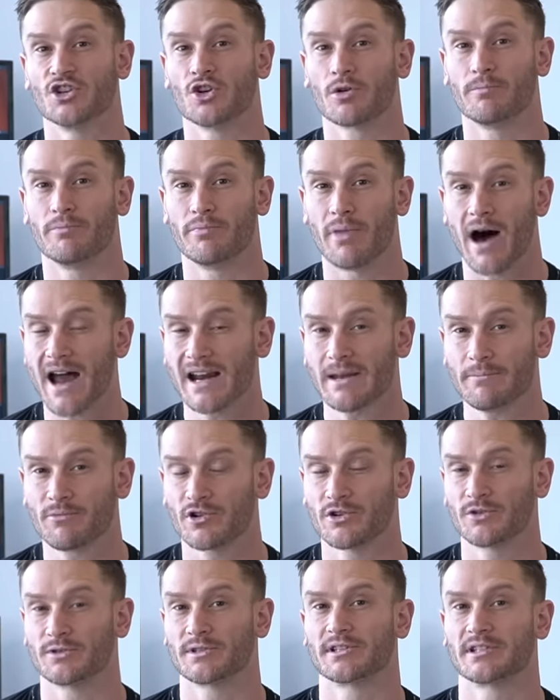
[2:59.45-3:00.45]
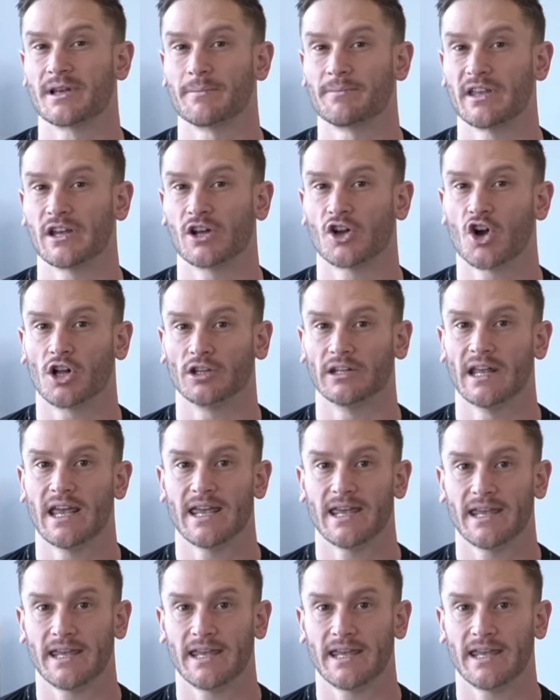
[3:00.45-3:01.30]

your body produces something called